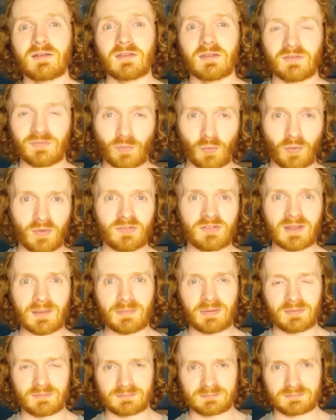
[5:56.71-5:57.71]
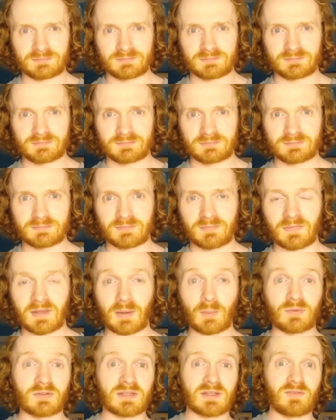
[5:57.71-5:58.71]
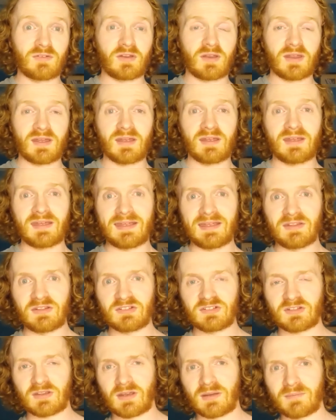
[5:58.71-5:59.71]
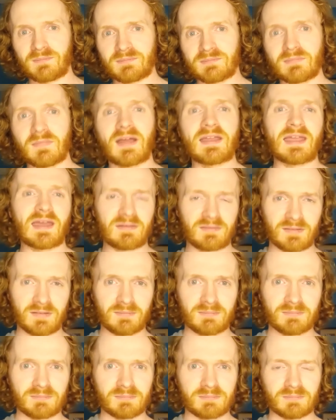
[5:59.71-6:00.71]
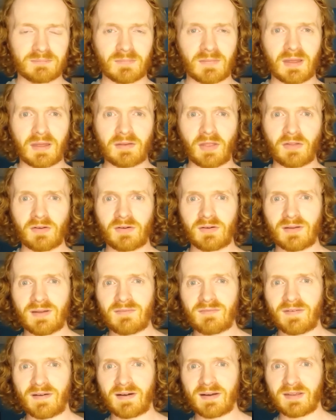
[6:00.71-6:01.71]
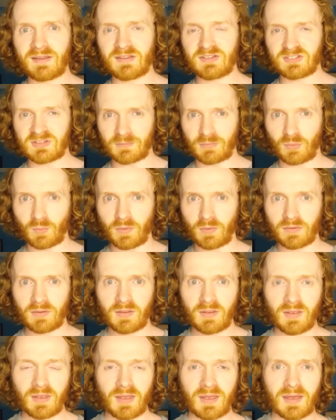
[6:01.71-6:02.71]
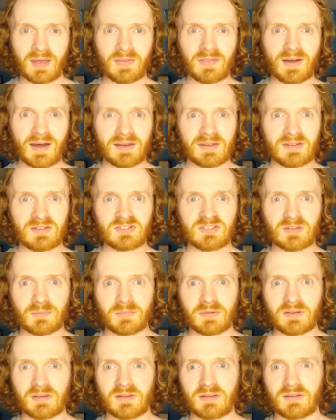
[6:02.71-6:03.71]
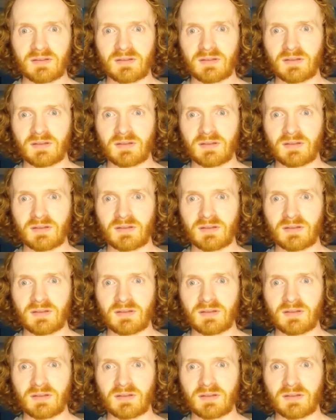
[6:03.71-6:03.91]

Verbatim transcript: The fourth tip that I want to give you today is, again, another very simple one, and that is simply